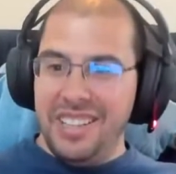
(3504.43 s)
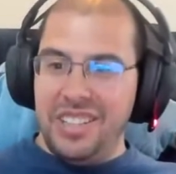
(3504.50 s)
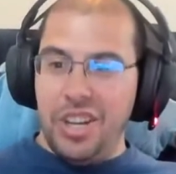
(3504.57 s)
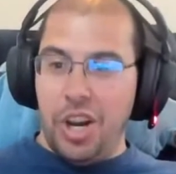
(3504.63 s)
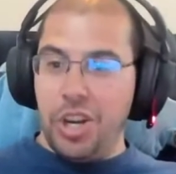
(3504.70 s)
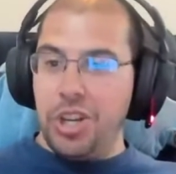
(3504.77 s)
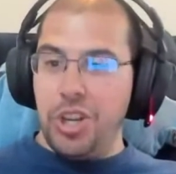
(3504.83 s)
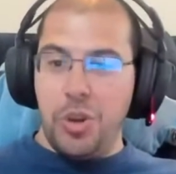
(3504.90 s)

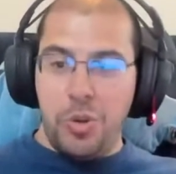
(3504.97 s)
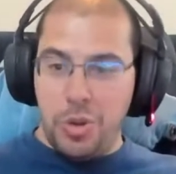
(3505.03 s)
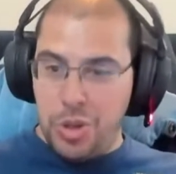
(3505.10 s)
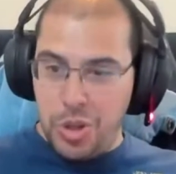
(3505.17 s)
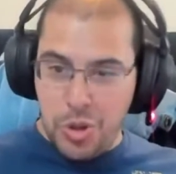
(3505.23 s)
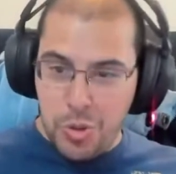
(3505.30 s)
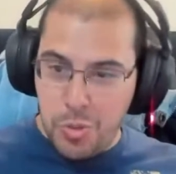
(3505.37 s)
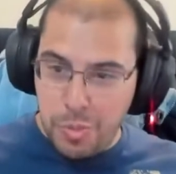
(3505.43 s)
Doug? Do
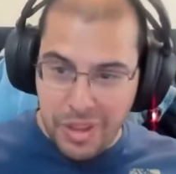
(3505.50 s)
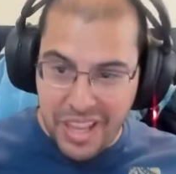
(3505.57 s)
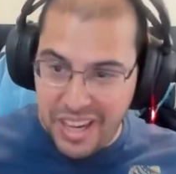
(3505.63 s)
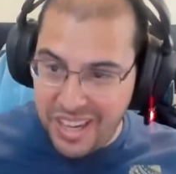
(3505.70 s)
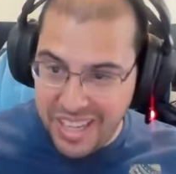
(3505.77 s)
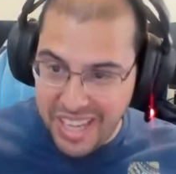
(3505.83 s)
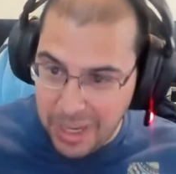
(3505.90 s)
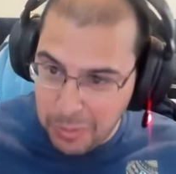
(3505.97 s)
you plan
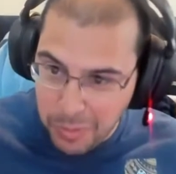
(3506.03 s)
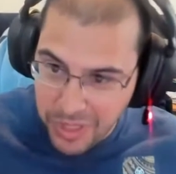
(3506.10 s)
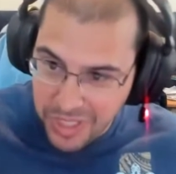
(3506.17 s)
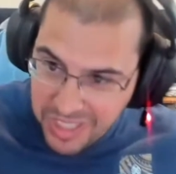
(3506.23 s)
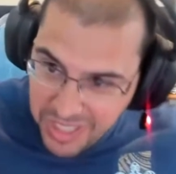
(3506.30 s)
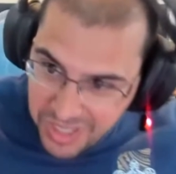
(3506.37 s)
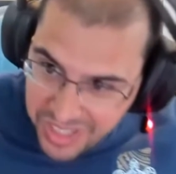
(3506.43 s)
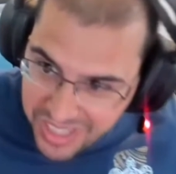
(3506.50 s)
on getting
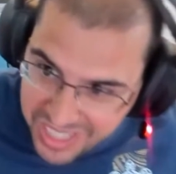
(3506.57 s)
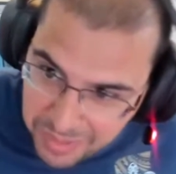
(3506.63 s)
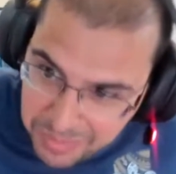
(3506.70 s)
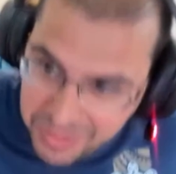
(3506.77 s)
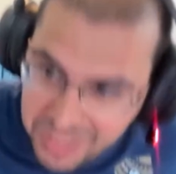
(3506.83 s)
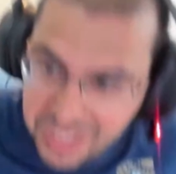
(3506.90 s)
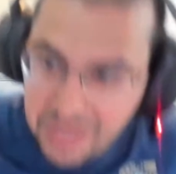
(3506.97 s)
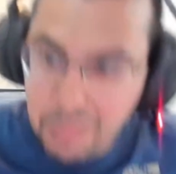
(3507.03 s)
one? Do you think
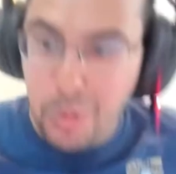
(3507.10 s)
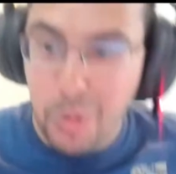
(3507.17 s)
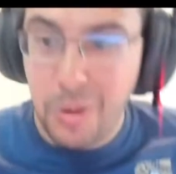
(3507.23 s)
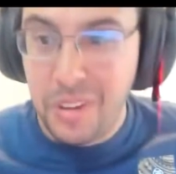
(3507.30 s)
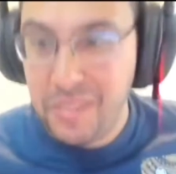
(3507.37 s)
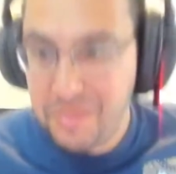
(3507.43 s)
it's important?